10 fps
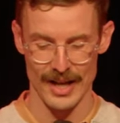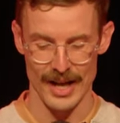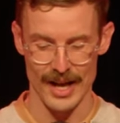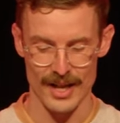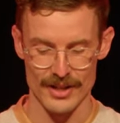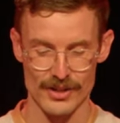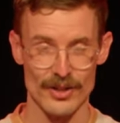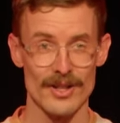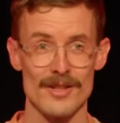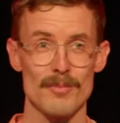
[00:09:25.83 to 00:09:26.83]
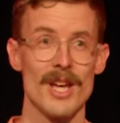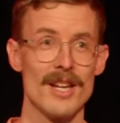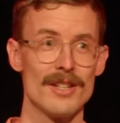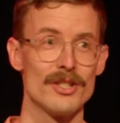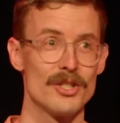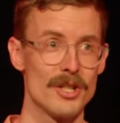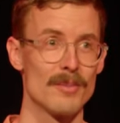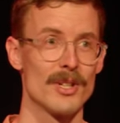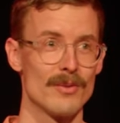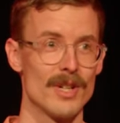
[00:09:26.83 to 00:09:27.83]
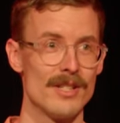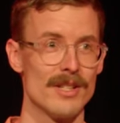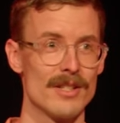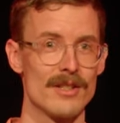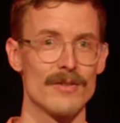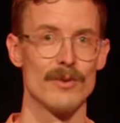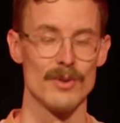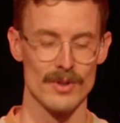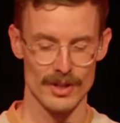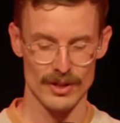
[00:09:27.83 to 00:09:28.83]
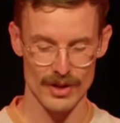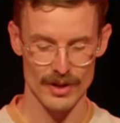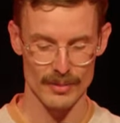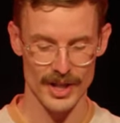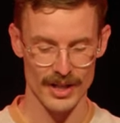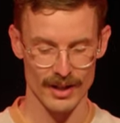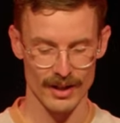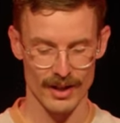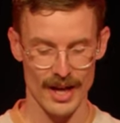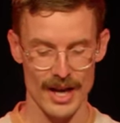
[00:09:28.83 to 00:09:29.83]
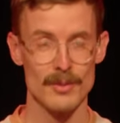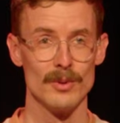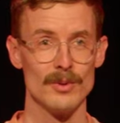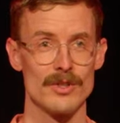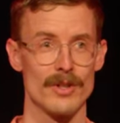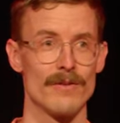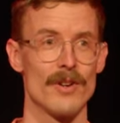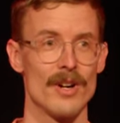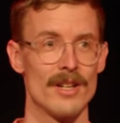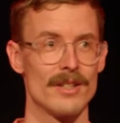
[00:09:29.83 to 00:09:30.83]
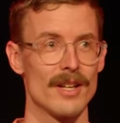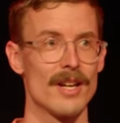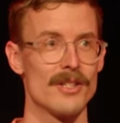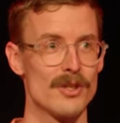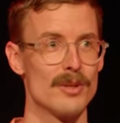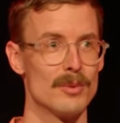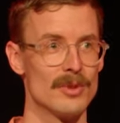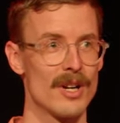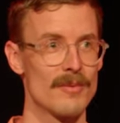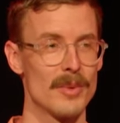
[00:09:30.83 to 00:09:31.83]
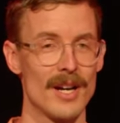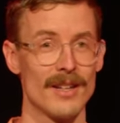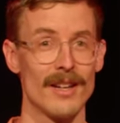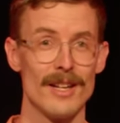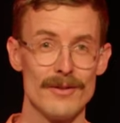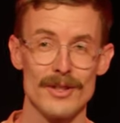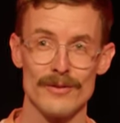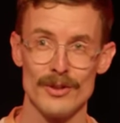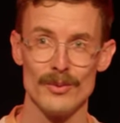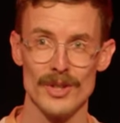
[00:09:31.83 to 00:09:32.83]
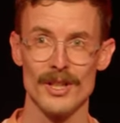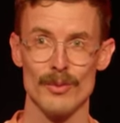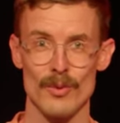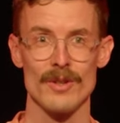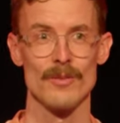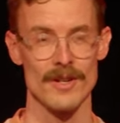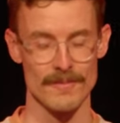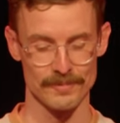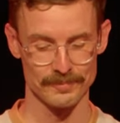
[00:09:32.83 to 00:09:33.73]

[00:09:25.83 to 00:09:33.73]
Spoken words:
And so there's many legitimate reasons for not being able to find a suitable life partner, even if you really want one.